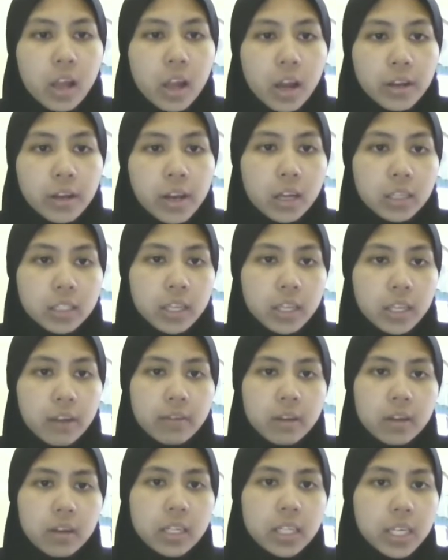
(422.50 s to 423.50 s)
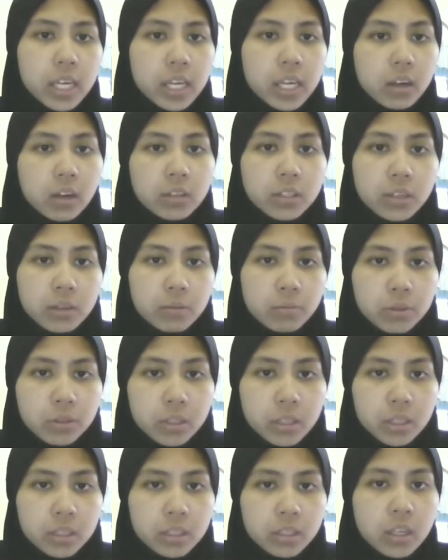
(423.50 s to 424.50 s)
There are several key
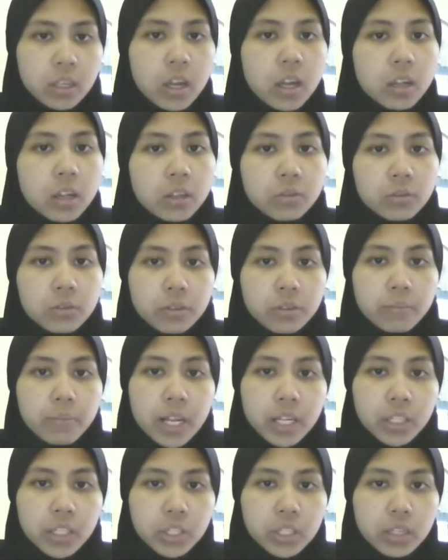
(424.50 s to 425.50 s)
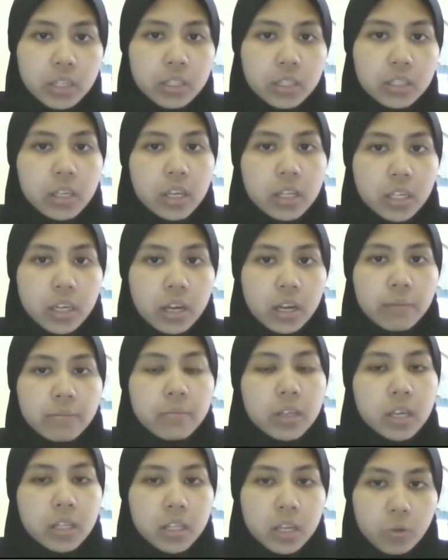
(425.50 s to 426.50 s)
contributors to Malaysians' income
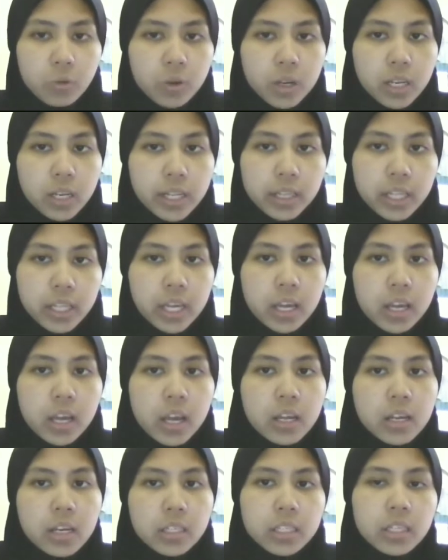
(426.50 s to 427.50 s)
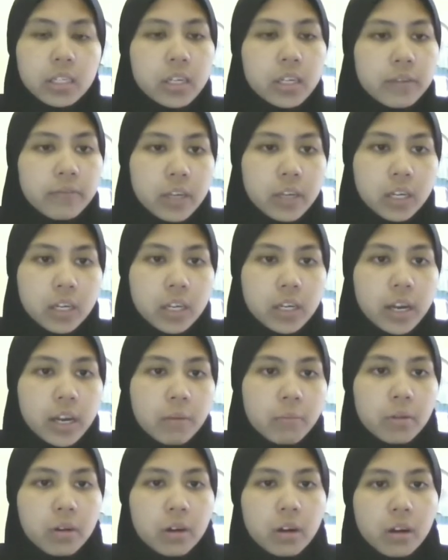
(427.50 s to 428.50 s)
inequality. The significant
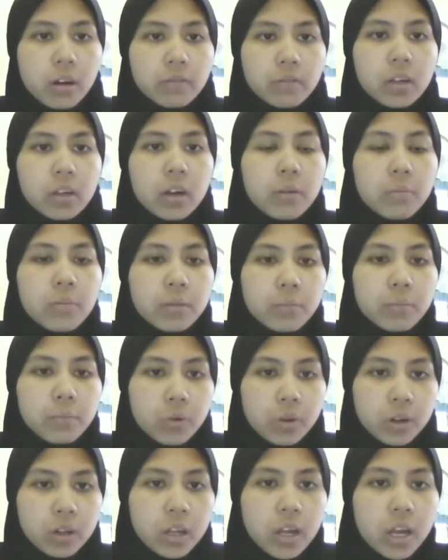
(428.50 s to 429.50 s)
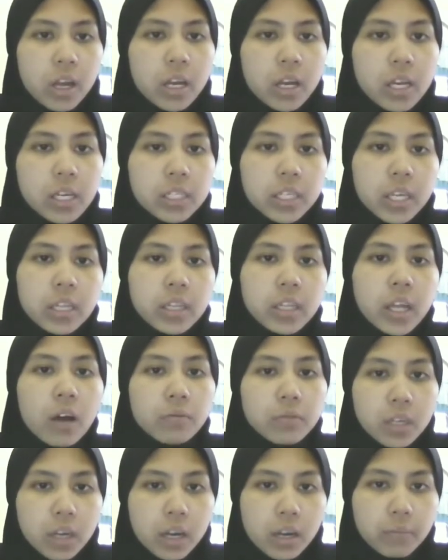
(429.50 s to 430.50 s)
number of the urban poor is an
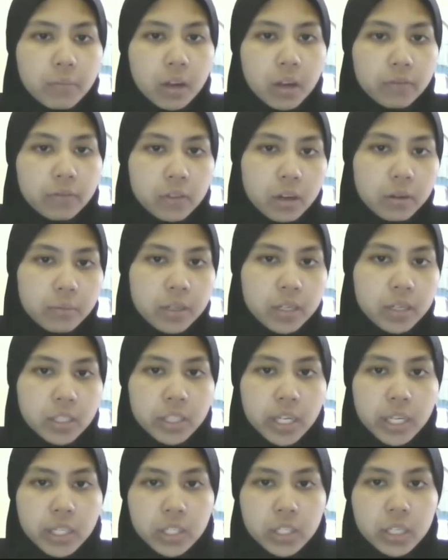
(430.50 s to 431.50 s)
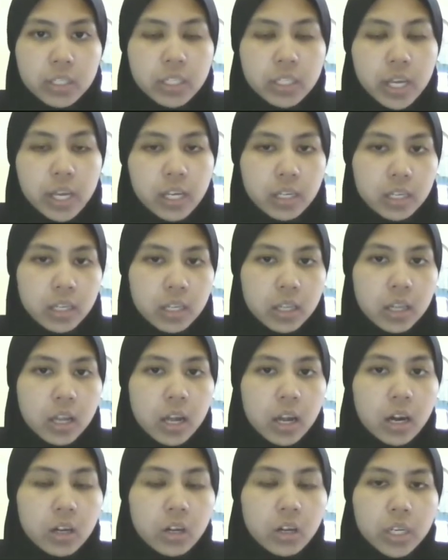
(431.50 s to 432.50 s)
outcome of the urbanization cycle,
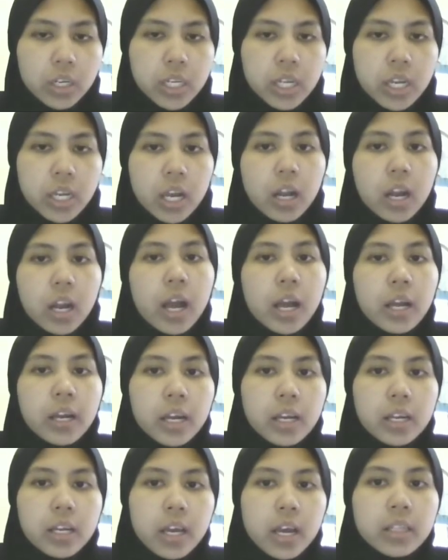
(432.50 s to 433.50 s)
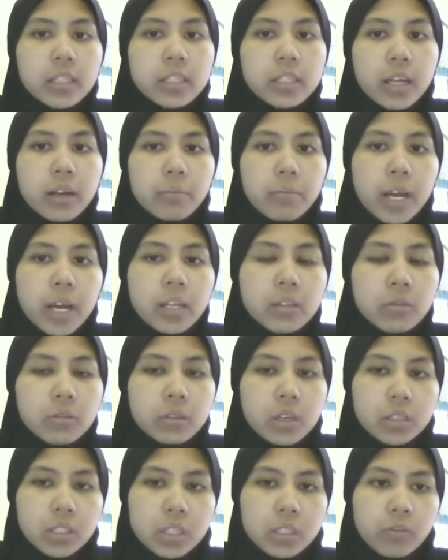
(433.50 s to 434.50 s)
according Al-Hadari and Samad
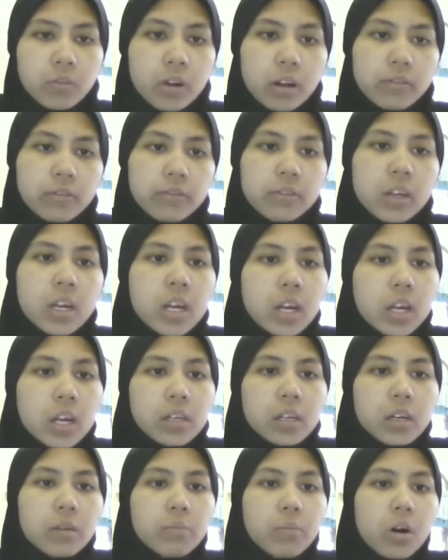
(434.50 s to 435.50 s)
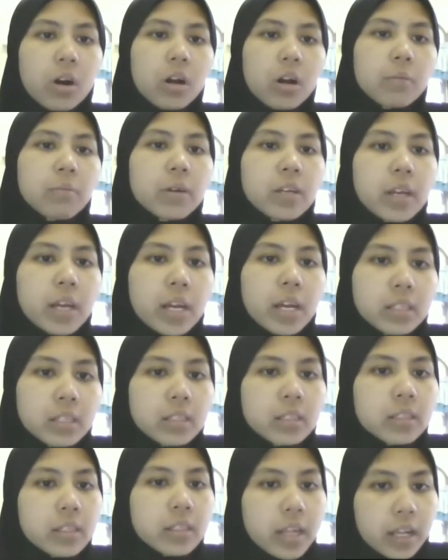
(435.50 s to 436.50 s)
2012. There are more
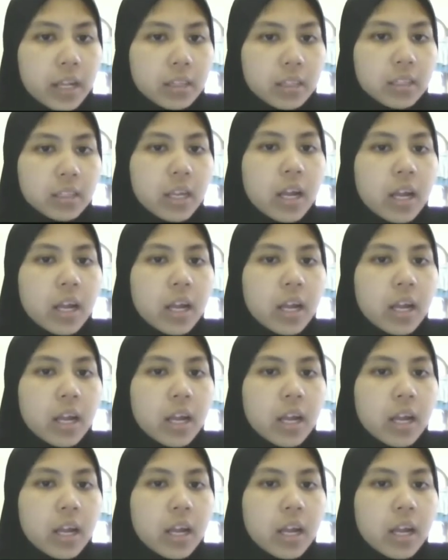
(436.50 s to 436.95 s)
urbanized states